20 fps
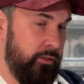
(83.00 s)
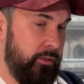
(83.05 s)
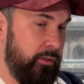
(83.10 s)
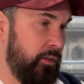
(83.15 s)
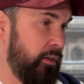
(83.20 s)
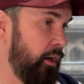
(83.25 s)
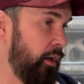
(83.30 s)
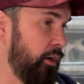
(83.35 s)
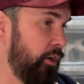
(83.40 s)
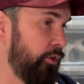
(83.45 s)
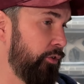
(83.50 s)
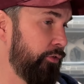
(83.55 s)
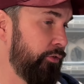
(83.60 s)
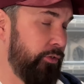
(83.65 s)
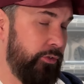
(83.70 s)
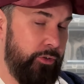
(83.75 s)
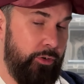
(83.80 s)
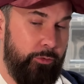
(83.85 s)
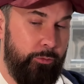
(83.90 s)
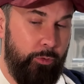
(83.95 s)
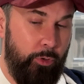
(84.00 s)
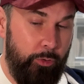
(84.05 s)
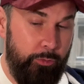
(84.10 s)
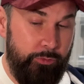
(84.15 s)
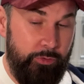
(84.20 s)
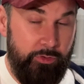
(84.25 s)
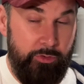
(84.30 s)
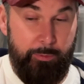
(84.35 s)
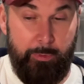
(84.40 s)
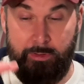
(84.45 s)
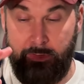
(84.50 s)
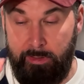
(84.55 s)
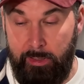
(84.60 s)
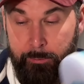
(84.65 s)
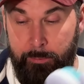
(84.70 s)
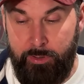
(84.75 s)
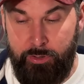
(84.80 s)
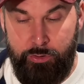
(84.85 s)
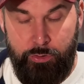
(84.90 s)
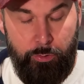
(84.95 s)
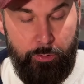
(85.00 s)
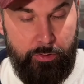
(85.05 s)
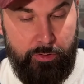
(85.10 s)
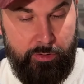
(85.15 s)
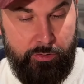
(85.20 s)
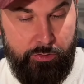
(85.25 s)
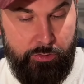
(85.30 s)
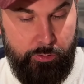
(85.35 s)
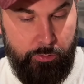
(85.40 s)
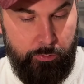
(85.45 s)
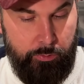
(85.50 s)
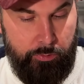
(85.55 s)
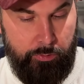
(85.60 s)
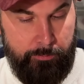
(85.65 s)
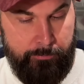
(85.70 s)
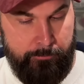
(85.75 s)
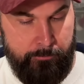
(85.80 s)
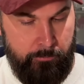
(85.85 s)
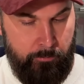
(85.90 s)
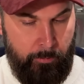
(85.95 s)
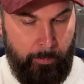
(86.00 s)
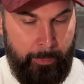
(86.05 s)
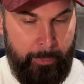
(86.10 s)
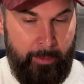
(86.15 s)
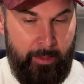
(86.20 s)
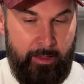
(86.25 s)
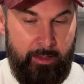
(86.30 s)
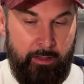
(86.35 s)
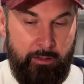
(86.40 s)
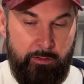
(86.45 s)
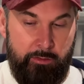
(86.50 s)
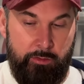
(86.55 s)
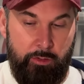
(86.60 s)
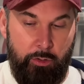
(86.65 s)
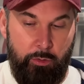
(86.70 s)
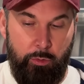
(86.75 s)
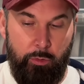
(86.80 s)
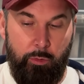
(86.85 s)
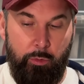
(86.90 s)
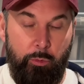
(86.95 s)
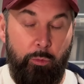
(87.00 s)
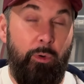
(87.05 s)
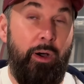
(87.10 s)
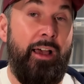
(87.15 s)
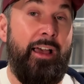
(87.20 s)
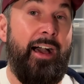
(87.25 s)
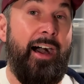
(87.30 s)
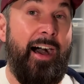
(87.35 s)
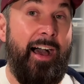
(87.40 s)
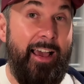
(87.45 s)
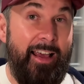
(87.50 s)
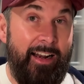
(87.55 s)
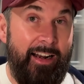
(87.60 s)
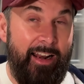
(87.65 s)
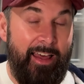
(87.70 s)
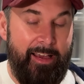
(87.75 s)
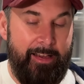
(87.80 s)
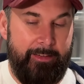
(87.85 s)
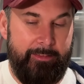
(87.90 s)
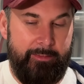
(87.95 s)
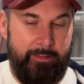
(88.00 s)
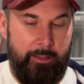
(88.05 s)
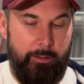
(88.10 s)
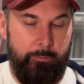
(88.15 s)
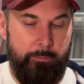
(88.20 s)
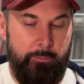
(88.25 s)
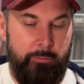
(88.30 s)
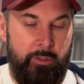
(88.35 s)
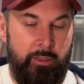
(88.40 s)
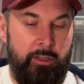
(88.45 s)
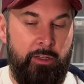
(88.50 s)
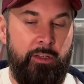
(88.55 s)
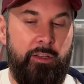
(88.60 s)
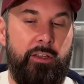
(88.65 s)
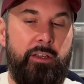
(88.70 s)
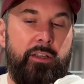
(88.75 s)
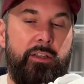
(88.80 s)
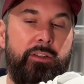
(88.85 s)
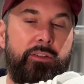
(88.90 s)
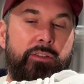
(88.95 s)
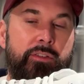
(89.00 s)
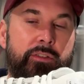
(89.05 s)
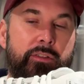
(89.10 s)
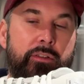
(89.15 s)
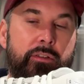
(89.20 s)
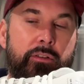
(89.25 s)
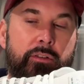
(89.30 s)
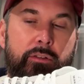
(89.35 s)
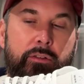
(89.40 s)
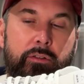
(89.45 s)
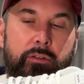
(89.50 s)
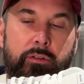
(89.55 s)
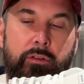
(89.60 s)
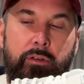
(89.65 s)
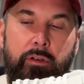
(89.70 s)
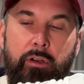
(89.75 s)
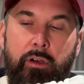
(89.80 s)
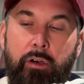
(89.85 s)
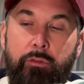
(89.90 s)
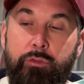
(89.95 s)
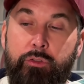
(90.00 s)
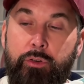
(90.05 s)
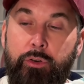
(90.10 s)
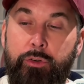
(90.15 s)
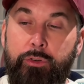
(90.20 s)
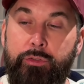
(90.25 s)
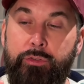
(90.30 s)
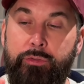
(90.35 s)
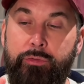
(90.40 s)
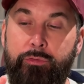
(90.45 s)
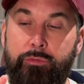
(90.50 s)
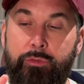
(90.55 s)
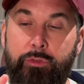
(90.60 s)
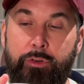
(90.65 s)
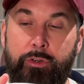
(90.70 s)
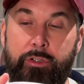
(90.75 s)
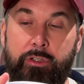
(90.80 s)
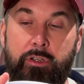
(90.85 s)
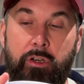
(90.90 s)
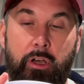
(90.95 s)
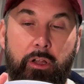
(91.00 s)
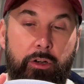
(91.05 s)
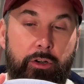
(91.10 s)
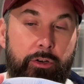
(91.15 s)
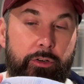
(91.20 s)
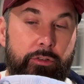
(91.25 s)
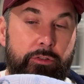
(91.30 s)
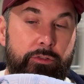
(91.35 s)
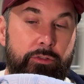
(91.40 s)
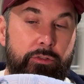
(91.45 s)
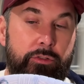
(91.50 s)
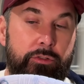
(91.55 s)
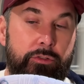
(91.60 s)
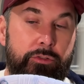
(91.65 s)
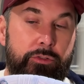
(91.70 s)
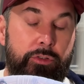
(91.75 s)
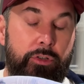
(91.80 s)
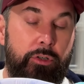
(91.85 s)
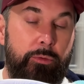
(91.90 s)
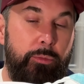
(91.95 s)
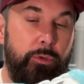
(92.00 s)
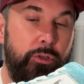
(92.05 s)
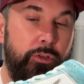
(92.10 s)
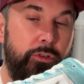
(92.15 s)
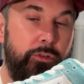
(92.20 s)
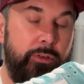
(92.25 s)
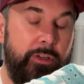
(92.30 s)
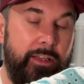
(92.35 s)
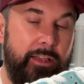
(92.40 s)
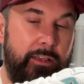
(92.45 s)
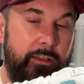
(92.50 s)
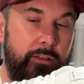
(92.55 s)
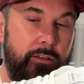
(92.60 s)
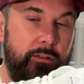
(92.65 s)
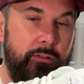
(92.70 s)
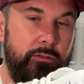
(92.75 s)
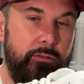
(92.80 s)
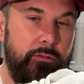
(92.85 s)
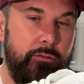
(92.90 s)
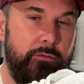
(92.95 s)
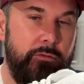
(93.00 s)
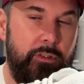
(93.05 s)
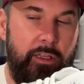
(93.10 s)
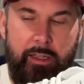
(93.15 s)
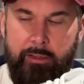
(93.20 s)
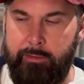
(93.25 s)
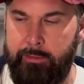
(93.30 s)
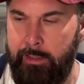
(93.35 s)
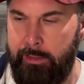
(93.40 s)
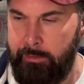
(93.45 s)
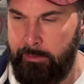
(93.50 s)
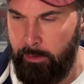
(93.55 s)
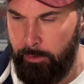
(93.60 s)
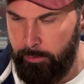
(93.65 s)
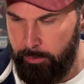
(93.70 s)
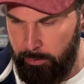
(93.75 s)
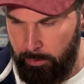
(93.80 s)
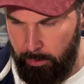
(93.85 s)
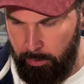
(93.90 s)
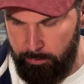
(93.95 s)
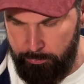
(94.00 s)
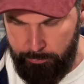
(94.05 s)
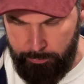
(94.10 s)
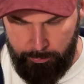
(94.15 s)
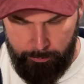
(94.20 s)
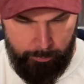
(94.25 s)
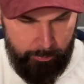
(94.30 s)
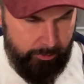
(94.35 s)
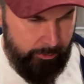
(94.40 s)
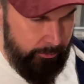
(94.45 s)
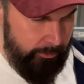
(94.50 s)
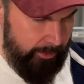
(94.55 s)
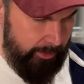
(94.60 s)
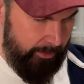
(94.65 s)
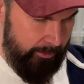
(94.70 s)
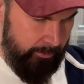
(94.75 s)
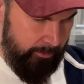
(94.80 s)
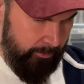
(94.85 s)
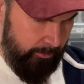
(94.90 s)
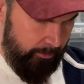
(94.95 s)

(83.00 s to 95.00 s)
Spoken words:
colors or the roses, but let me show you the shoes. So why I like them is, of course, for the color, turbo green. I think they're called turbo green,